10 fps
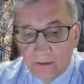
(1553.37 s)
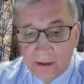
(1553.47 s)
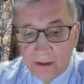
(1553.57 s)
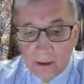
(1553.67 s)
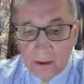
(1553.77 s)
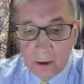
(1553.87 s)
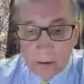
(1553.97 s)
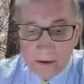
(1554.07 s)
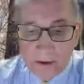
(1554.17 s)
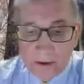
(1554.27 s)
The
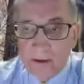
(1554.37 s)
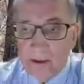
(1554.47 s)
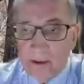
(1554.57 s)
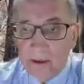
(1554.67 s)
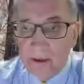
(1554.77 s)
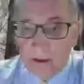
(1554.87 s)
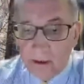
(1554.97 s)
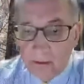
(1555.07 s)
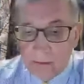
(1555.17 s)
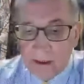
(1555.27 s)
closer the
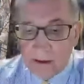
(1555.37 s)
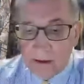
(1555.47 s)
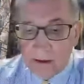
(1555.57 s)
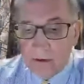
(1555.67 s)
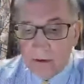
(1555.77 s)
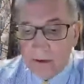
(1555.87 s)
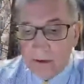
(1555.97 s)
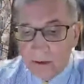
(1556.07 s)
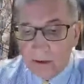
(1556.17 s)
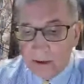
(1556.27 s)
numerator to the
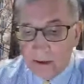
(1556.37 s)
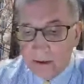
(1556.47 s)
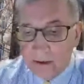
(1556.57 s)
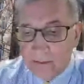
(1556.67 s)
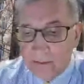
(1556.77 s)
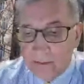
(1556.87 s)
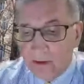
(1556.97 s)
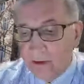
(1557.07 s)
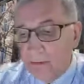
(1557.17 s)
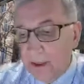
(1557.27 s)
denominator,
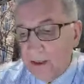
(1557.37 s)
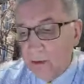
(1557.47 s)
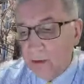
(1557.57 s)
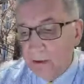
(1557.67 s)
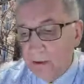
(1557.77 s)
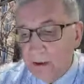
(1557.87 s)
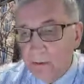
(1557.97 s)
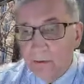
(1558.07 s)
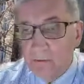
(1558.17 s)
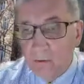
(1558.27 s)
the better
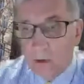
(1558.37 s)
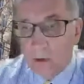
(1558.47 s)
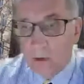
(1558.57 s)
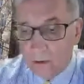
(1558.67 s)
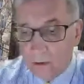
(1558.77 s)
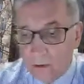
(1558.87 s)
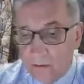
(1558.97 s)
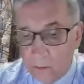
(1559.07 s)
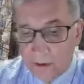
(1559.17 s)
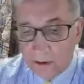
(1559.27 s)
mobility performance of
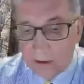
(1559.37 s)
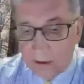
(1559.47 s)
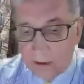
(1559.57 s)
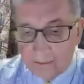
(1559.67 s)
a wheel.